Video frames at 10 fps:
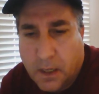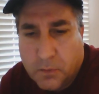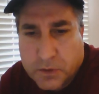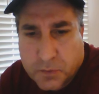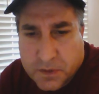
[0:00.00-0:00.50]

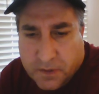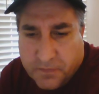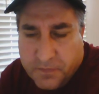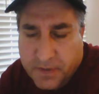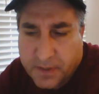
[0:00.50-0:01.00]
which was a
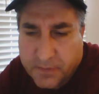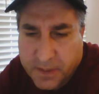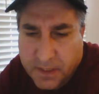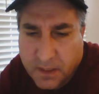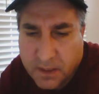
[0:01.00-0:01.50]

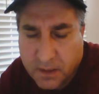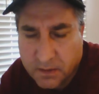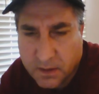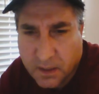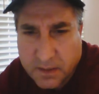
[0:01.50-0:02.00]
very
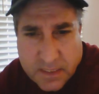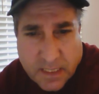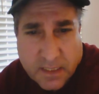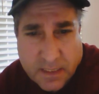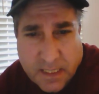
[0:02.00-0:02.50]

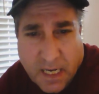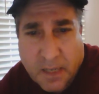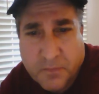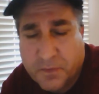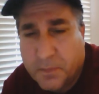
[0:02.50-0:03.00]
unsettling
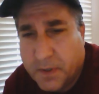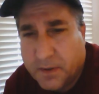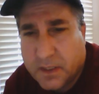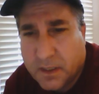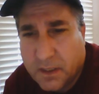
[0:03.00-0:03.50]
time for
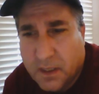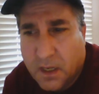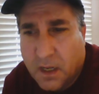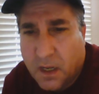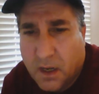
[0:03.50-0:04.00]
America.
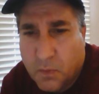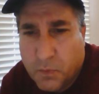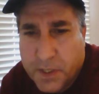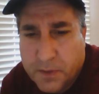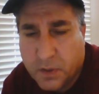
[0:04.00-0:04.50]

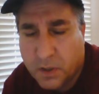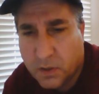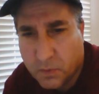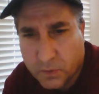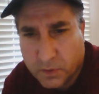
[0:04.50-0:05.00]
We
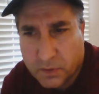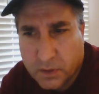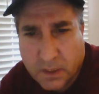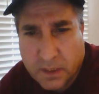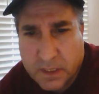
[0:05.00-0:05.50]

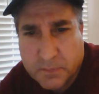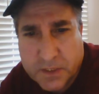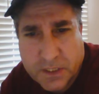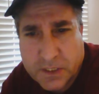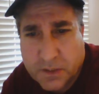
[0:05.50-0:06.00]
were in a
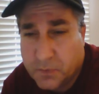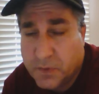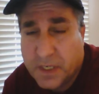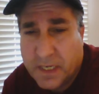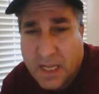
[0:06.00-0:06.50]
position that
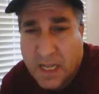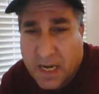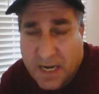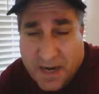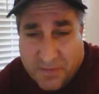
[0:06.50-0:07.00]
we had
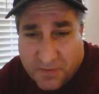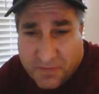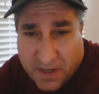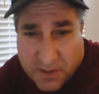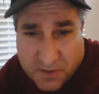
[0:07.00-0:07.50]
never
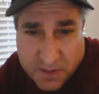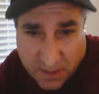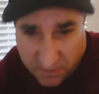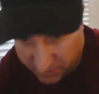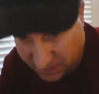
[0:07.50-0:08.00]
found
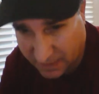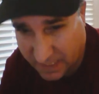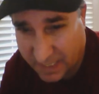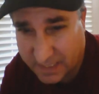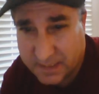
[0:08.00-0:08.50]
ourselves in
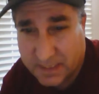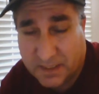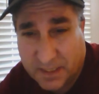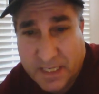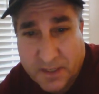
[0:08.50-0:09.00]
as the
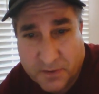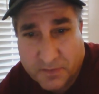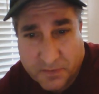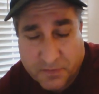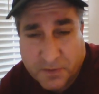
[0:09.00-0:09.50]
leader
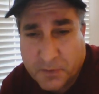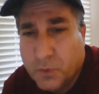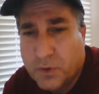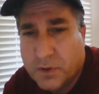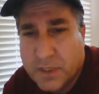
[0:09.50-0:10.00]
of the free
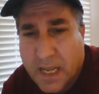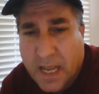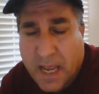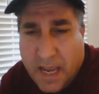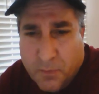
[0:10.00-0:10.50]
world,
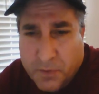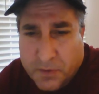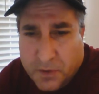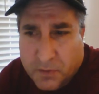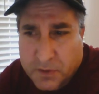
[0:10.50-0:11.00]
and we
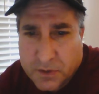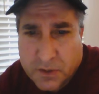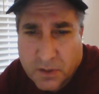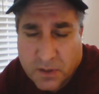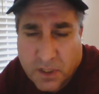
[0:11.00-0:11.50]
were
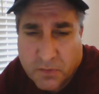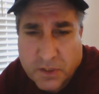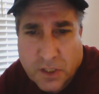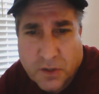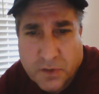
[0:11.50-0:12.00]

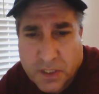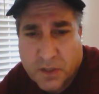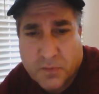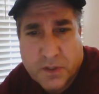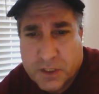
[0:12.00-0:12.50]
going
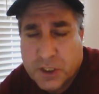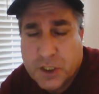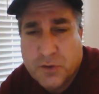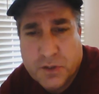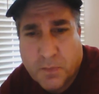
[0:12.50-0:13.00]
toe-to-toe with this
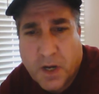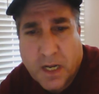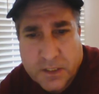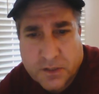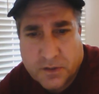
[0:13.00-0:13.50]
huge
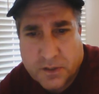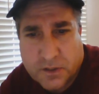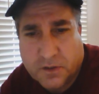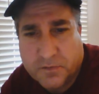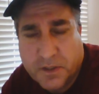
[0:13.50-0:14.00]
monster, the
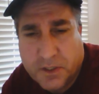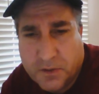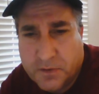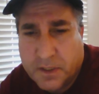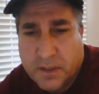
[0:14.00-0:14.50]
Soviet
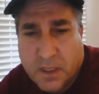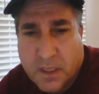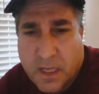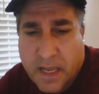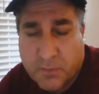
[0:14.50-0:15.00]
Union.
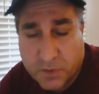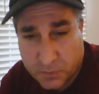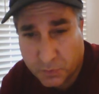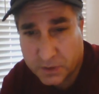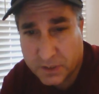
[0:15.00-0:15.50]
And
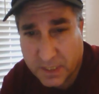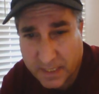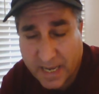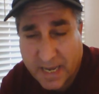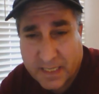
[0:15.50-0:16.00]
what's worse than
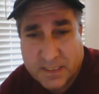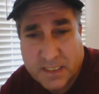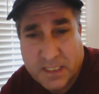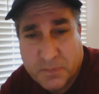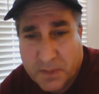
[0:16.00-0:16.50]
that is
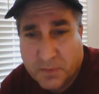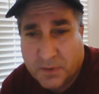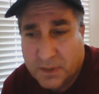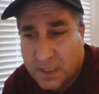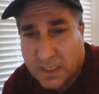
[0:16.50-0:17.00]
these
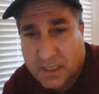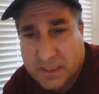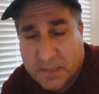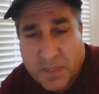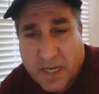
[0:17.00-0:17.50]
people
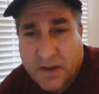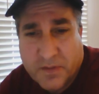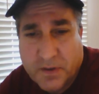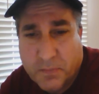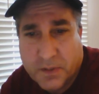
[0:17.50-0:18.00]
seem to have
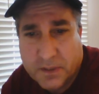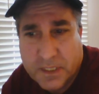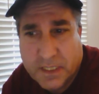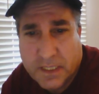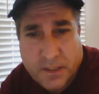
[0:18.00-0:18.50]
the
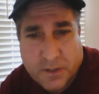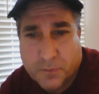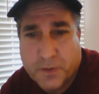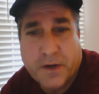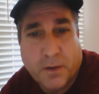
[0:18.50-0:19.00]
ability to
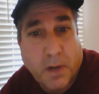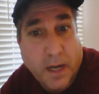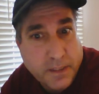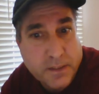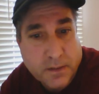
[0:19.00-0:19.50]
read our
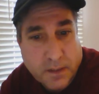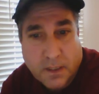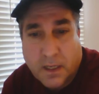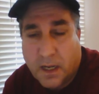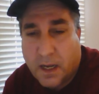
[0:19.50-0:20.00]
minds.
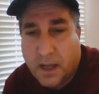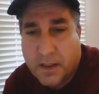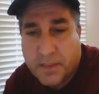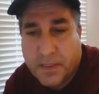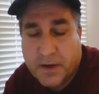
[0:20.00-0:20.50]

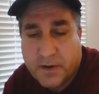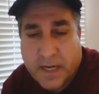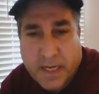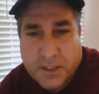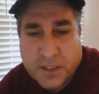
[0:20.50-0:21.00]
Their
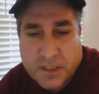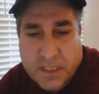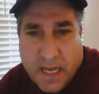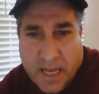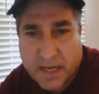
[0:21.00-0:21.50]
agents
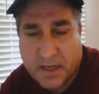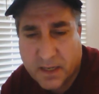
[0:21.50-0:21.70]
had